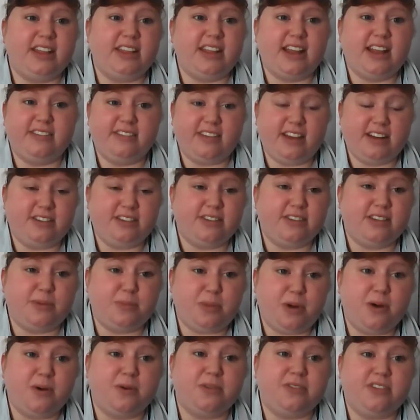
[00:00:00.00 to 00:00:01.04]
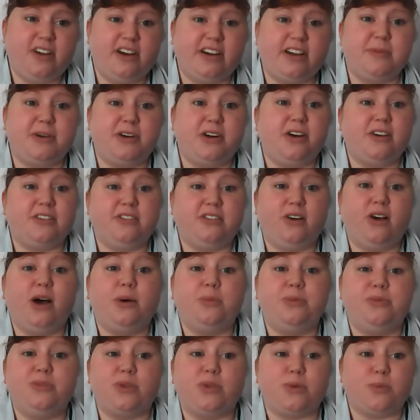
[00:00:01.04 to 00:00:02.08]
And that center that Paul was talking about also
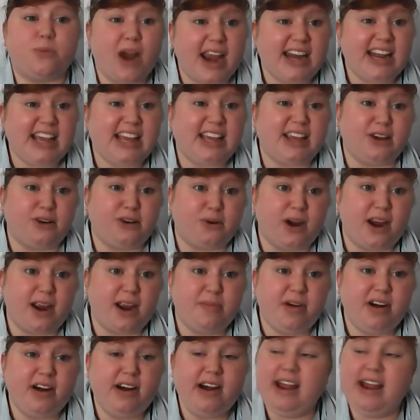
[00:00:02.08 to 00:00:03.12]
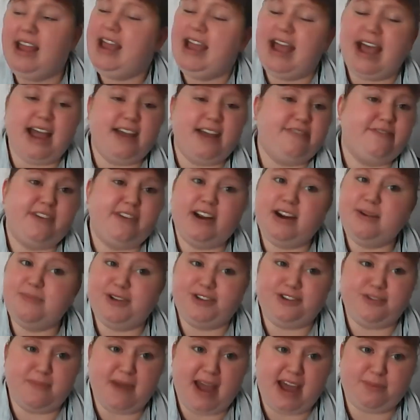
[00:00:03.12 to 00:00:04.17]
helps with writing and grammar. I'm very
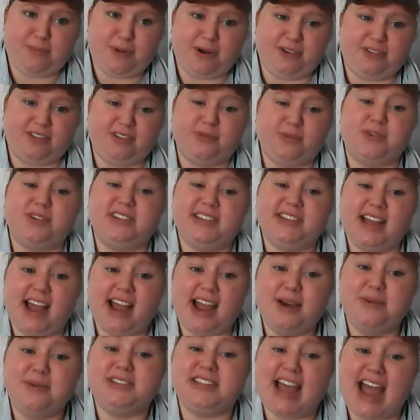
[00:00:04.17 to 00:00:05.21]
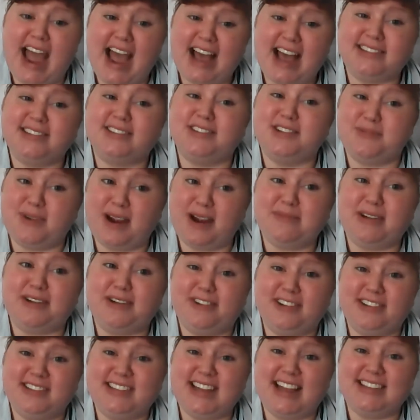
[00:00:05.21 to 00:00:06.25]
much a math person. When I was asked to write my
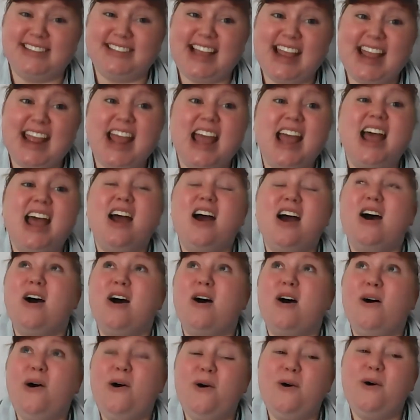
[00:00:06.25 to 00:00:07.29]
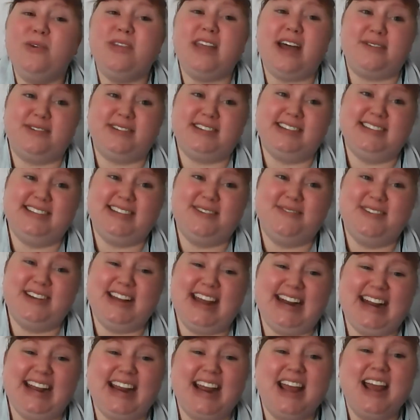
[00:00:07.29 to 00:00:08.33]
first essay, oh, that was
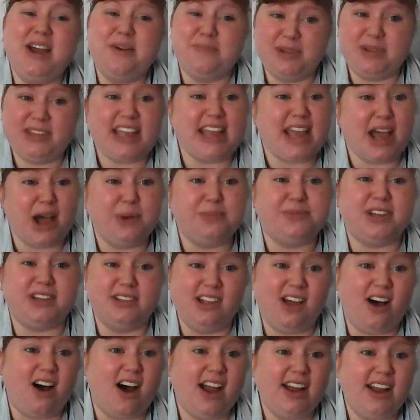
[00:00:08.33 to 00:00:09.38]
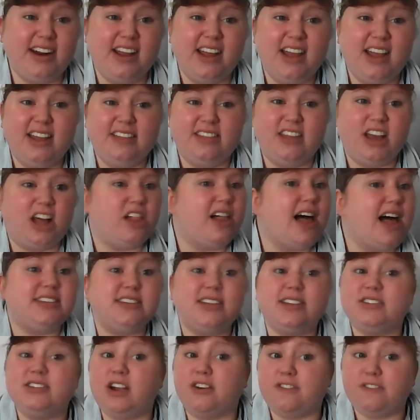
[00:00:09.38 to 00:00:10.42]
intimidating, but they helped a lot. The
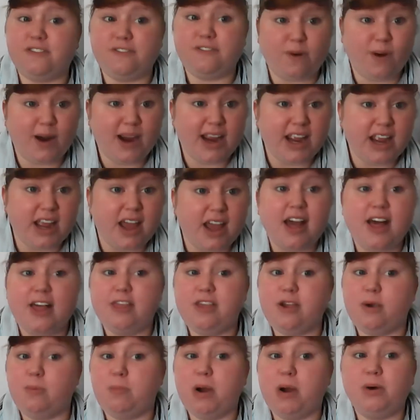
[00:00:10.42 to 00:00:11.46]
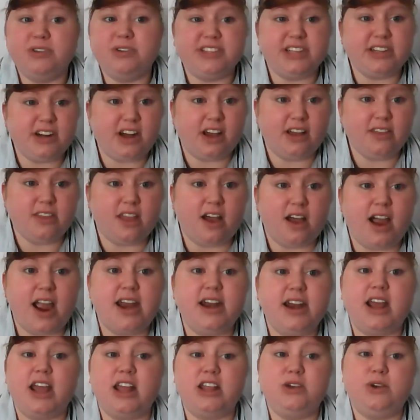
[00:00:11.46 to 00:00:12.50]
classes are free. They're posted
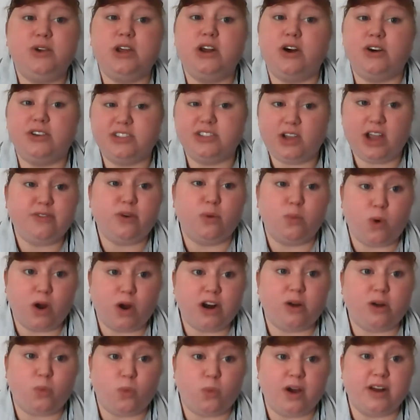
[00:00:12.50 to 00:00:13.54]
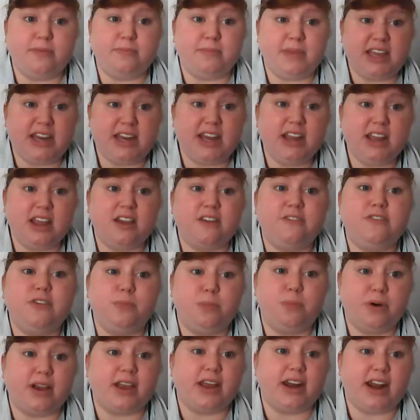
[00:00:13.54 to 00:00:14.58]
online, and you can also have a one-on-one meeting if you
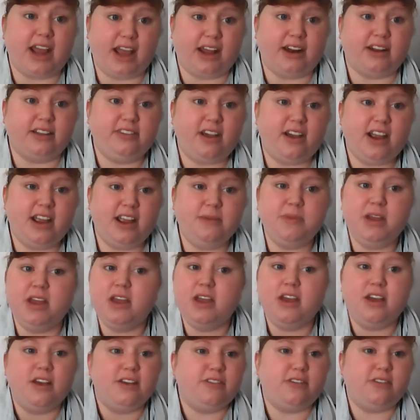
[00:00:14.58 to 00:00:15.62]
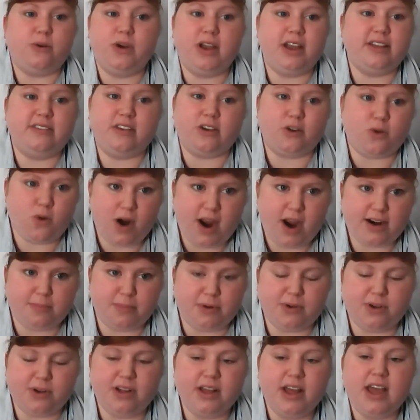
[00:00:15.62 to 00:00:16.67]
book it ahead of time. So it's
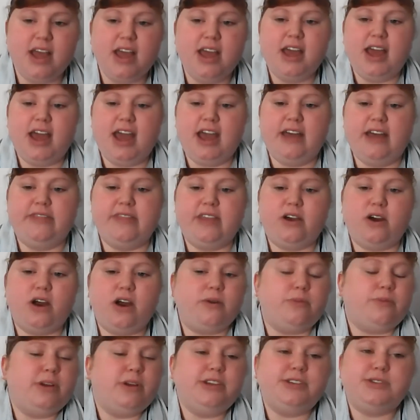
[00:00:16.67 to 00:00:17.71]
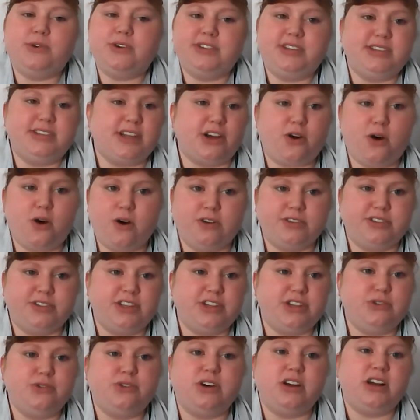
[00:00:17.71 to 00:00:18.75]
incredible. And there are resources at
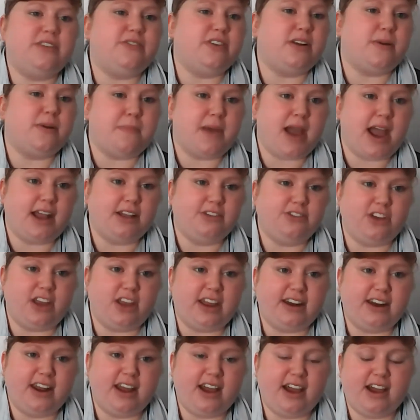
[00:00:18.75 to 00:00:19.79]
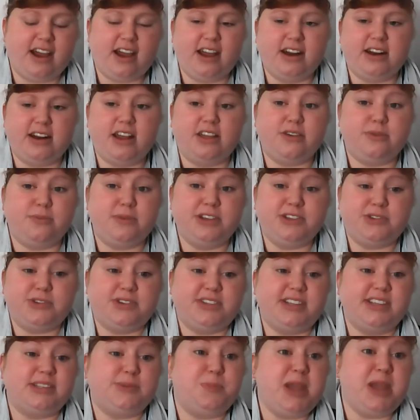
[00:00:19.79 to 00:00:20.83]
Carleton you couldn't even imagine. Another
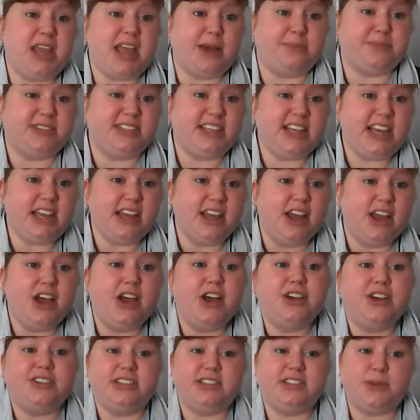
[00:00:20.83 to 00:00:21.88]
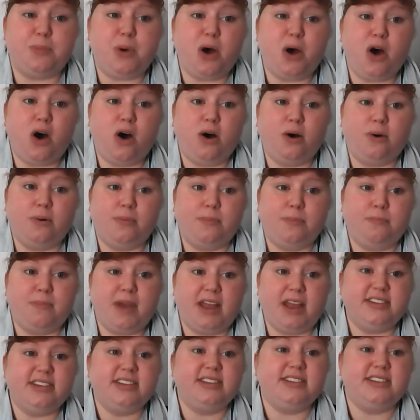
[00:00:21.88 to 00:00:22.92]
resource is PMC. So it's the Paul
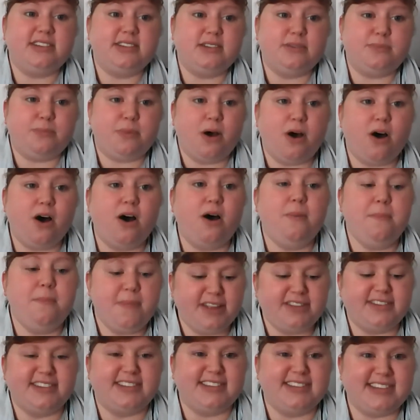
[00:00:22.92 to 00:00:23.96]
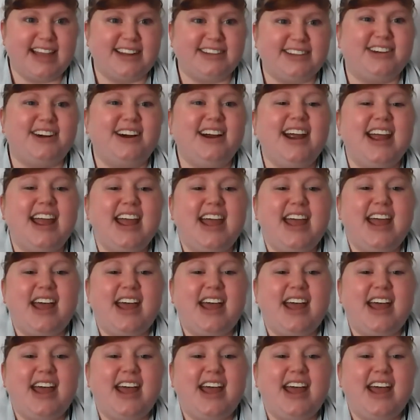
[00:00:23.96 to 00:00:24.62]
Menton Center.